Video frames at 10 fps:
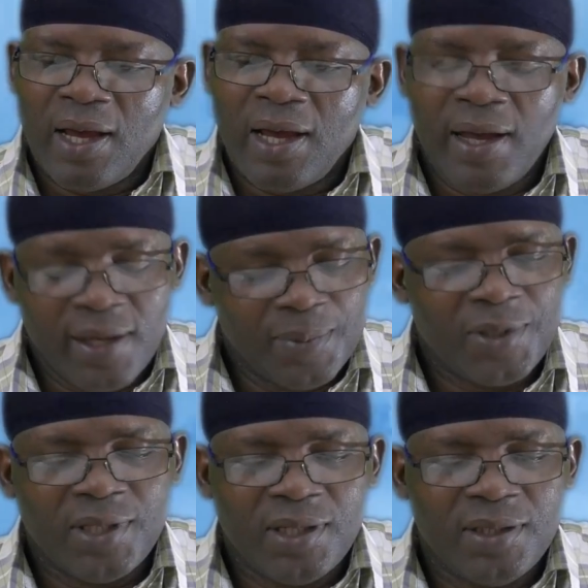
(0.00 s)
I am
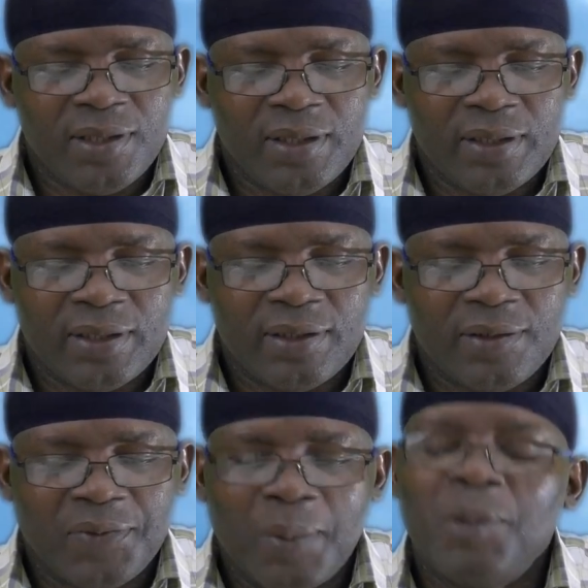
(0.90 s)
saying
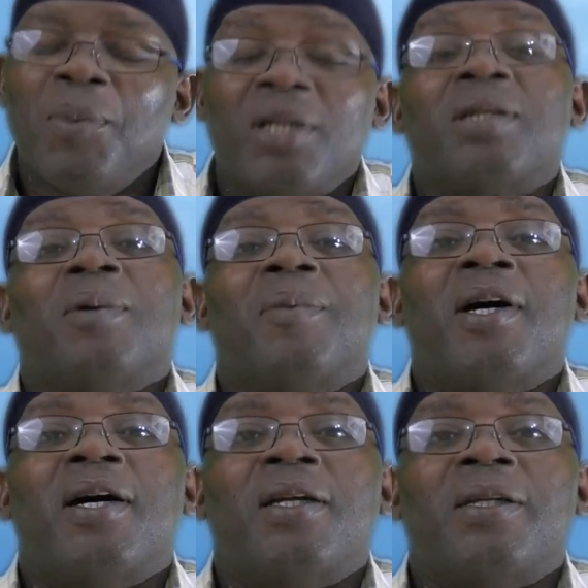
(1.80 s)
from the bottom of my heart,